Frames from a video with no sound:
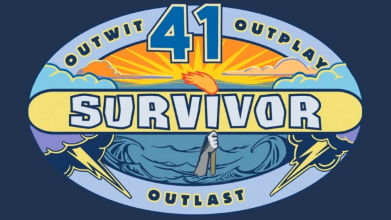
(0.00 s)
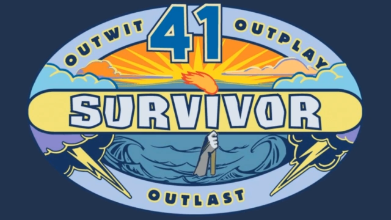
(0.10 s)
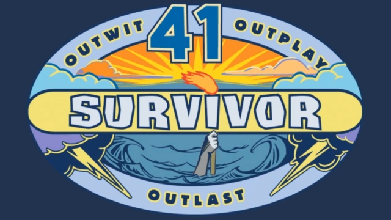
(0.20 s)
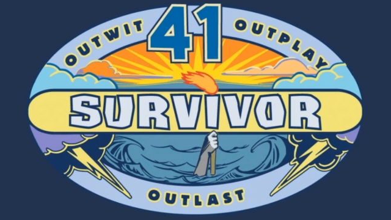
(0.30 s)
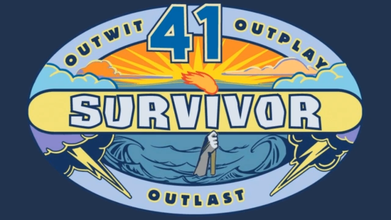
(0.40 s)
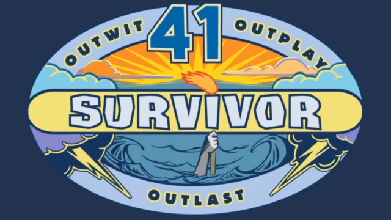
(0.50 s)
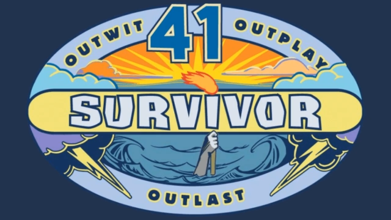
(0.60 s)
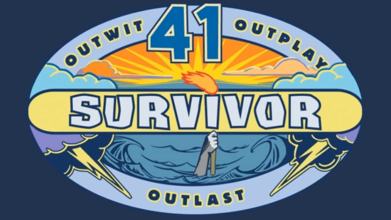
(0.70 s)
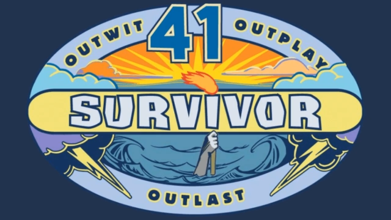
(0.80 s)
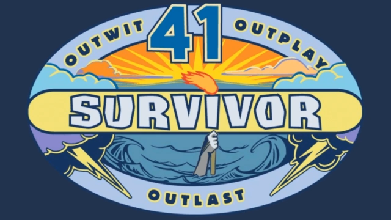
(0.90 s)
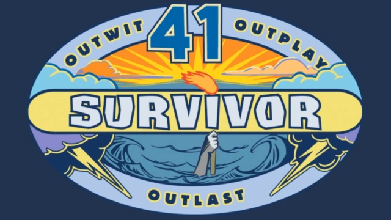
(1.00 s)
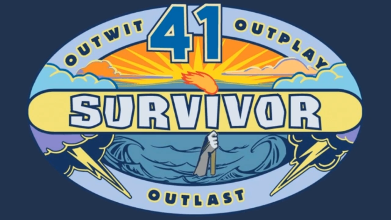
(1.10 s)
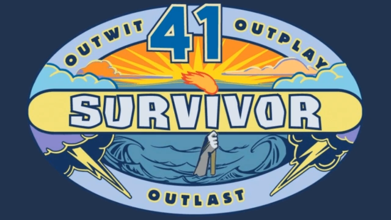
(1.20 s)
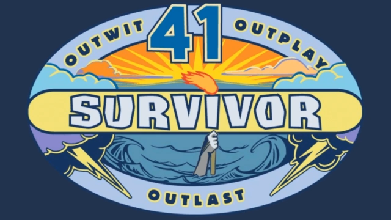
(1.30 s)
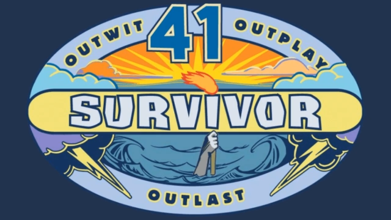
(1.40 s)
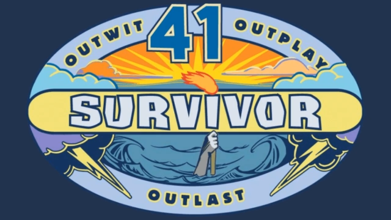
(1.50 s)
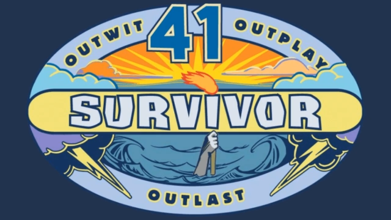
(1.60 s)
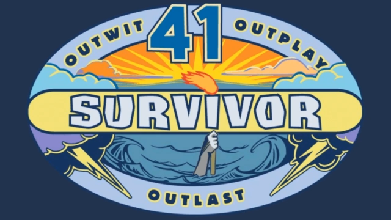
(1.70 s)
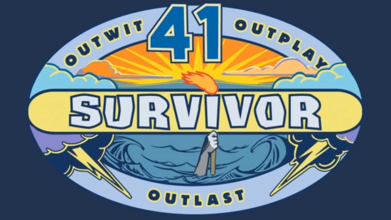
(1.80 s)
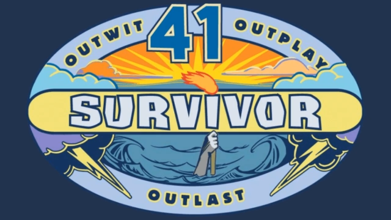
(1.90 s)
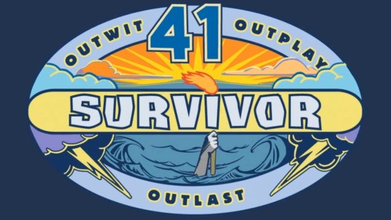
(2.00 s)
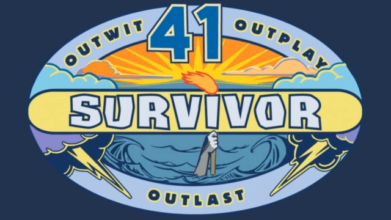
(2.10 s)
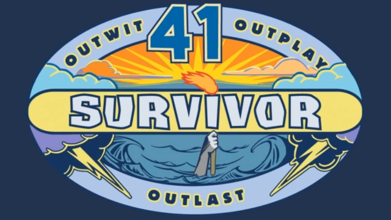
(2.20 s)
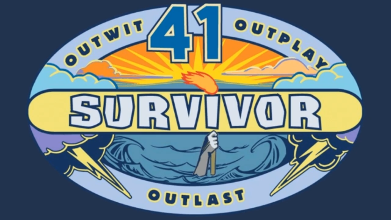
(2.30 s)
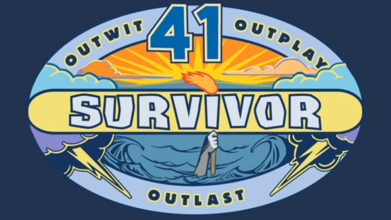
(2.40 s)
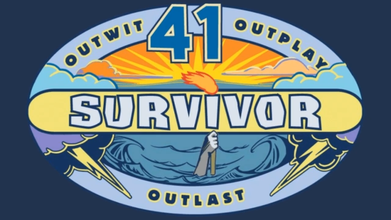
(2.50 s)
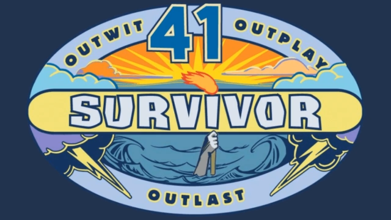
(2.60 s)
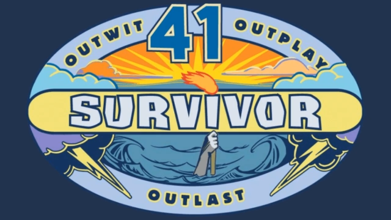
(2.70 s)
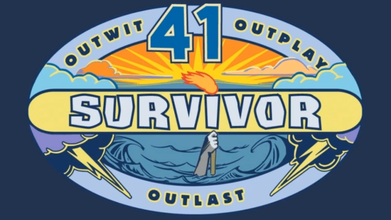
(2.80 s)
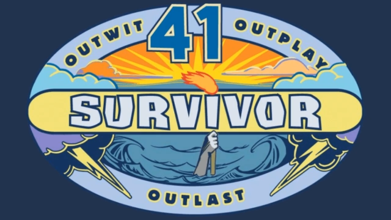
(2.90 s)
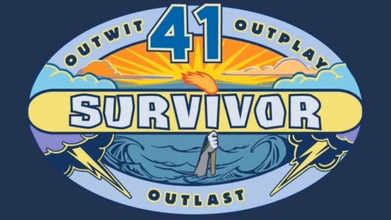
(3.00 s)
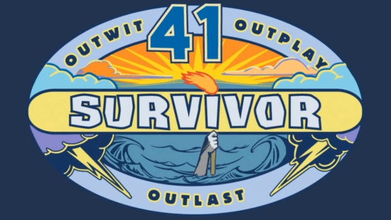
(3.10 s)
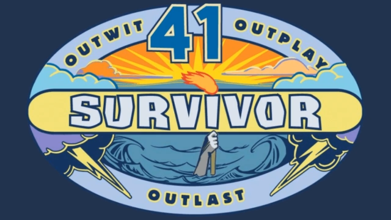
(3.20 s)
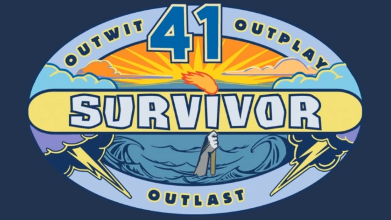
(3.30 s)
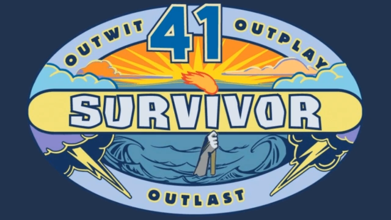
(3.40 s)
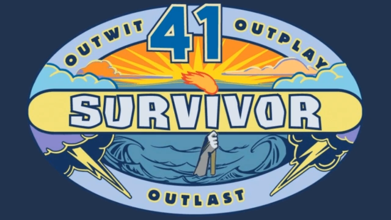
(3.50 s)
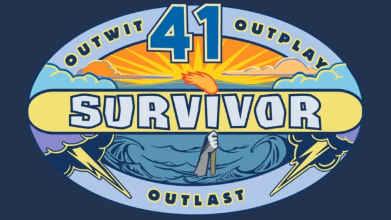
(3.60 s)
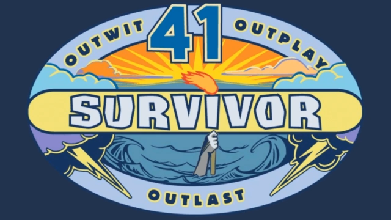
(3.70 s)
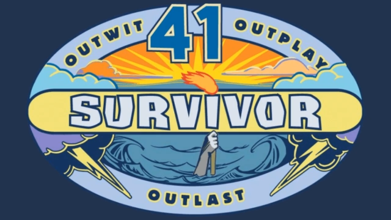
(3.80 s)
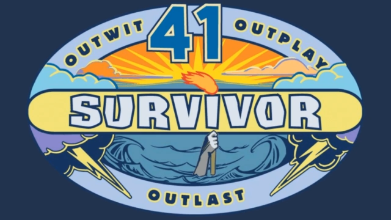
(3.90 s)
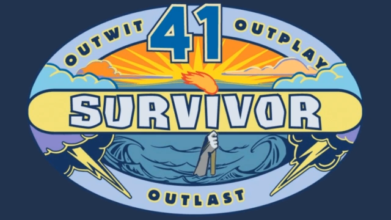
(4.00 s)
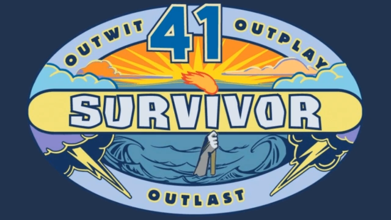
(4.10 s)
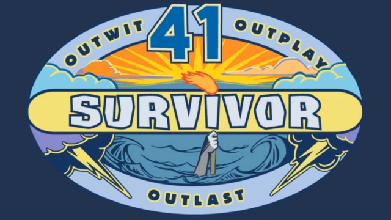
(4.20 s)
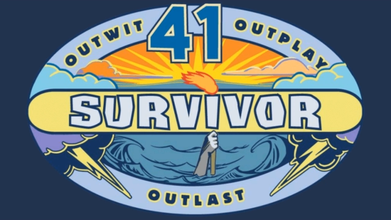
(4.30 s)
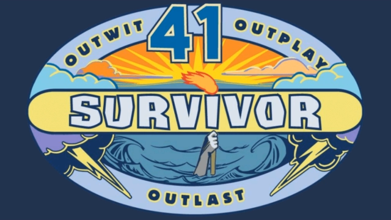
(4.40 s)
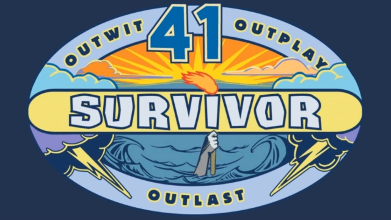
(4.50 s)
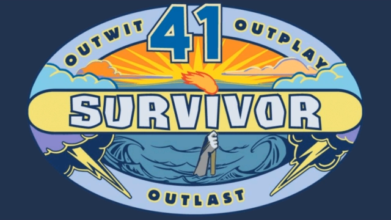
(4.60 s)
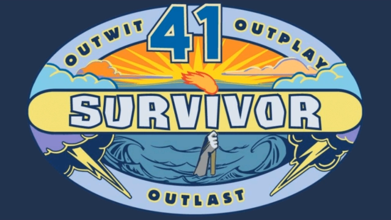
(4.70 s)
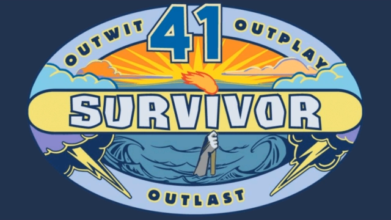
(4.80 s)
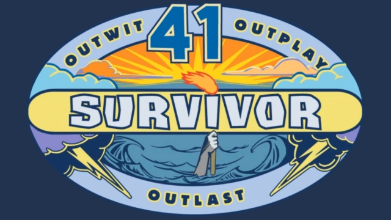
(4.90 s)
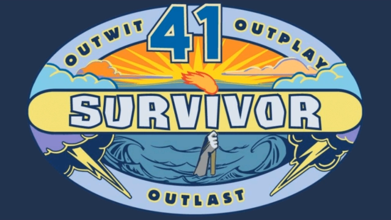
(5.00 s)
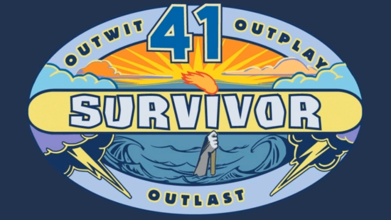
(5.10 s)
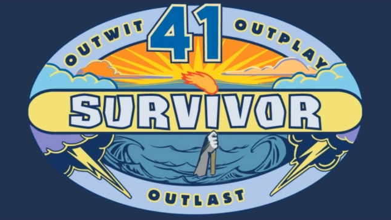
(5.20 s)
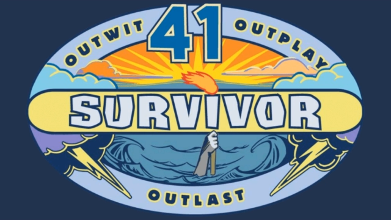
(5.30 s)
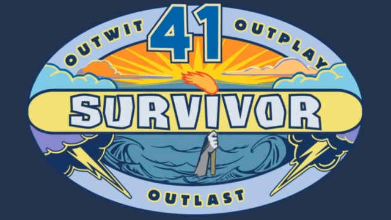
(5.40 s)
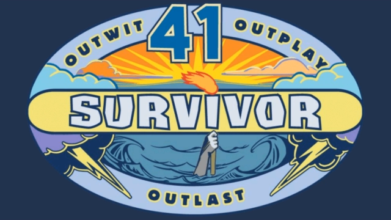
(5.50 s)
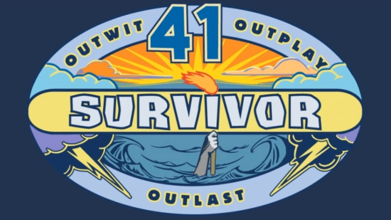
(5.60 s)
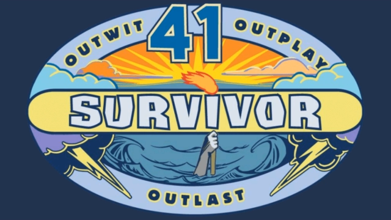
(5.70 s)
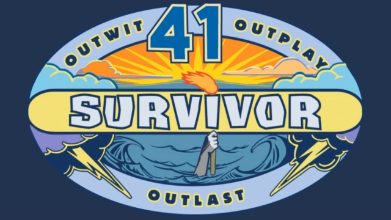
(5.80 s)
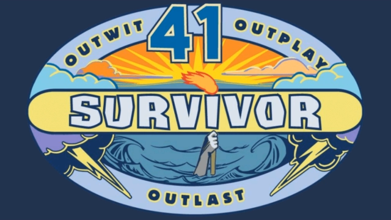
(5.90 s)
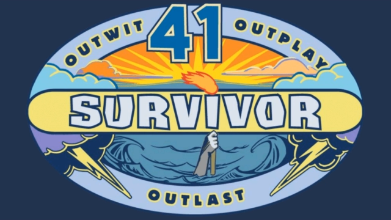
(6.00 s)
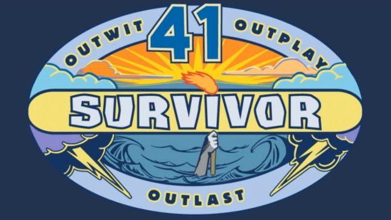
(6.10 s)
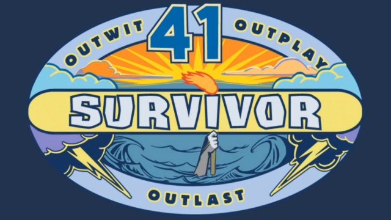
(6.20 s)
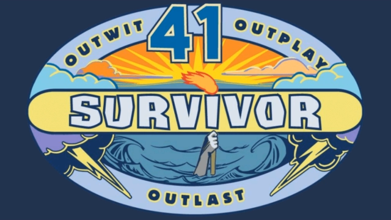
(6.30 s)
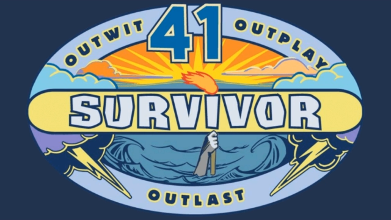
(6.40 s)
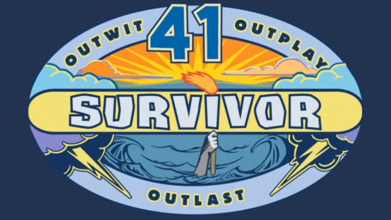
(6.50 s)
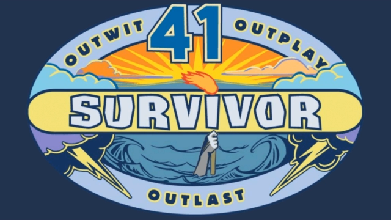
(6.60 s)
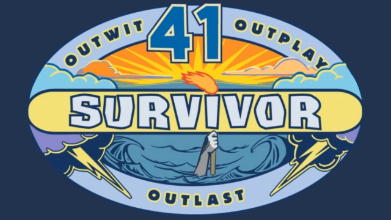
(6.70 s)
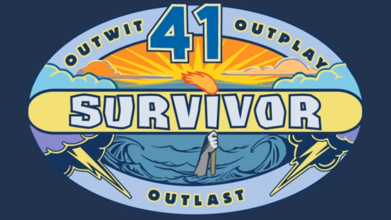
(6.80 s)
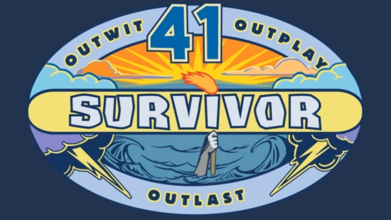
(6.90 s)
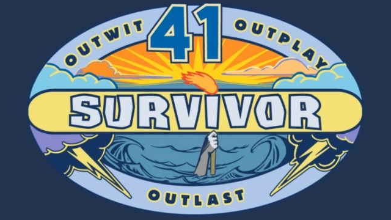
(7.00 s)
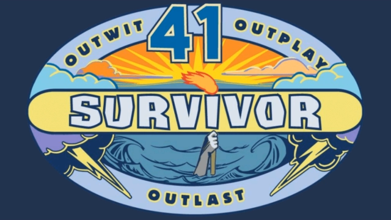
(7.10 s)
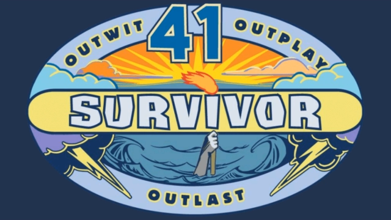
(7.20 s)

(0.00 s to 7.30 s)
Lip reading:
(no speaker visible)